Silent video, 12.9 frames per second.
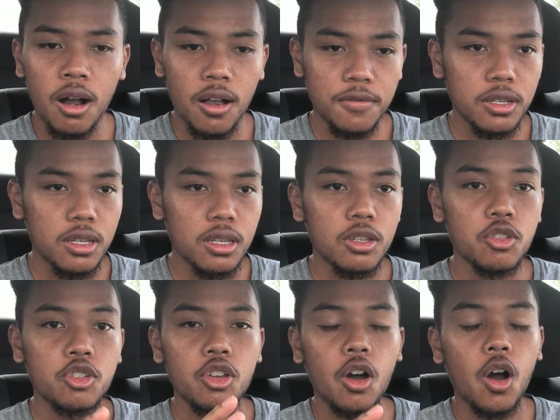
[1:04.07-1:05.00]
off season.
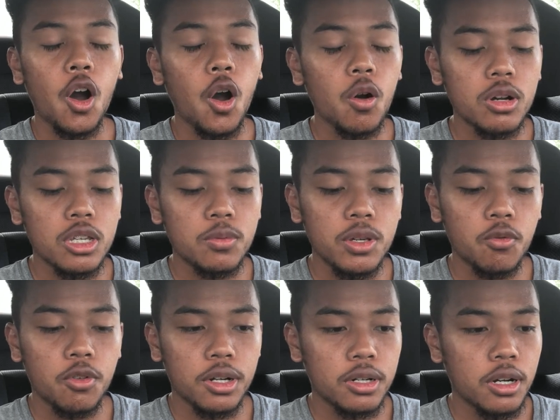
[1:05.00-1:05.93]
You should always be
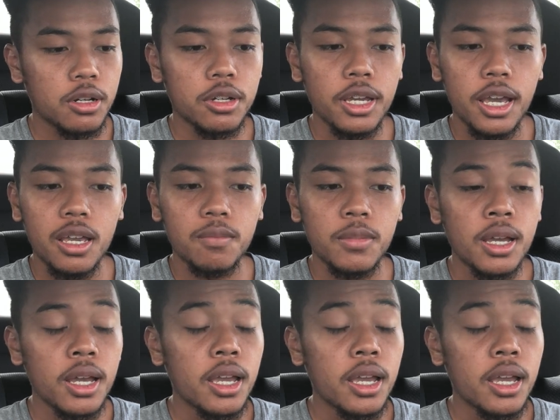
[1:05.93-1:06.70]
working on your game.